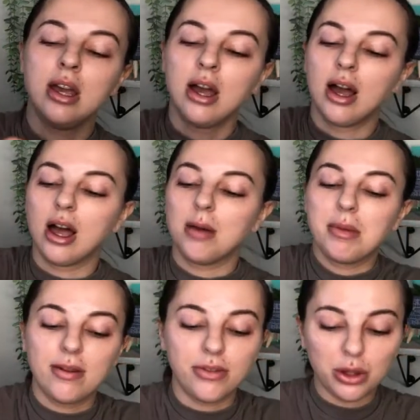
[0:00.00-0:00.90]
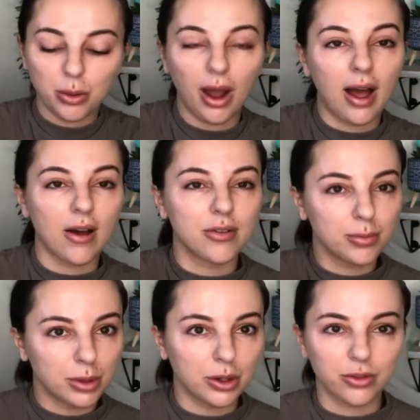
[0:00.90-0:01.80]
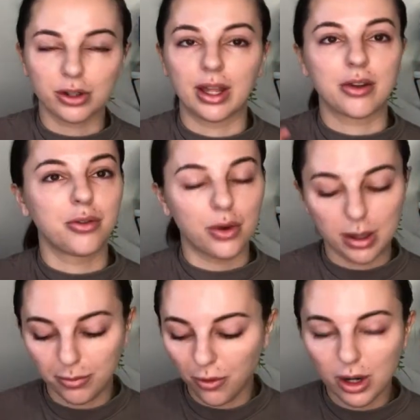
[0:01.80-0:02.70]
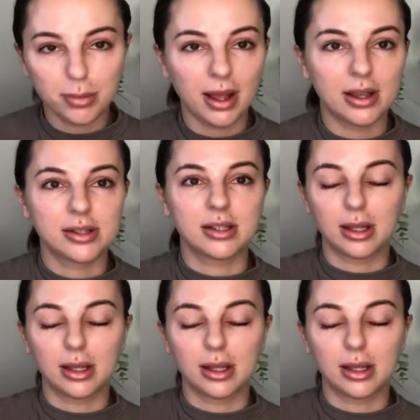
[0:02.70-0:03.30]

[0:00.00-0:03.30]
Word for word: Um, if you have, you know, if you're like 40, 40 plus,